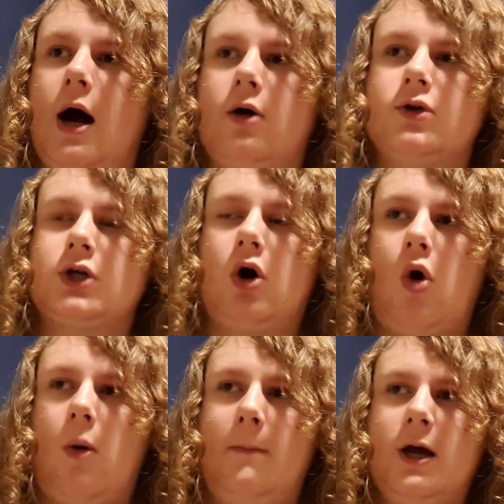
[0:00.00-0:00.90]
And I was
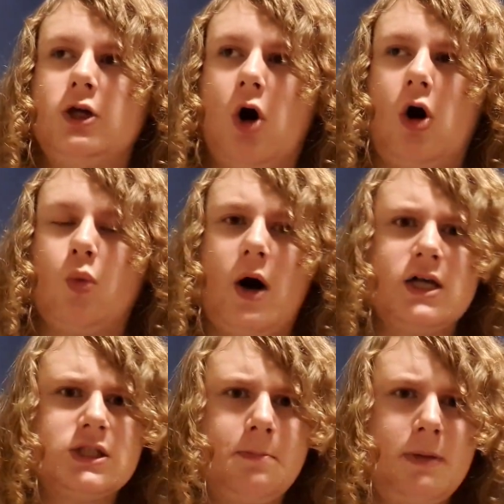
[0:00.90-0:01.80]
like, oh my god,
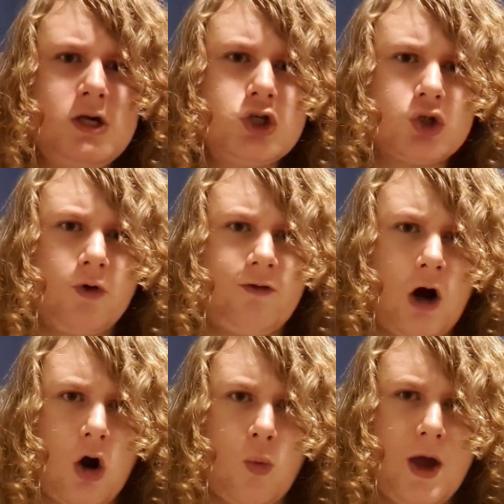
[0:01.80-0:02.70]
why is the beach so
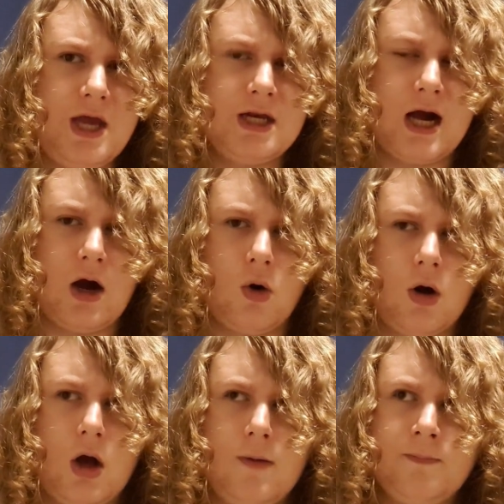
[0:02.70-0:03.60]
far away
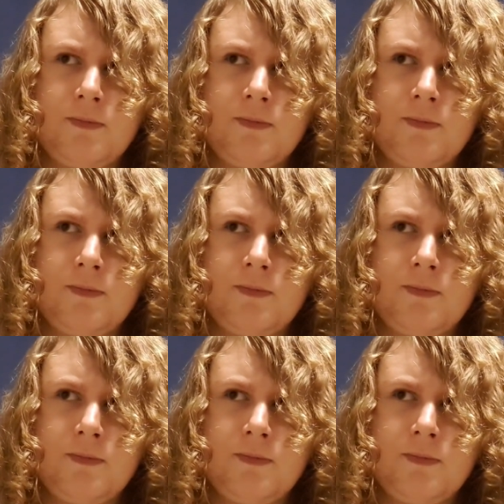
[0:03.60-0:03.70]
now?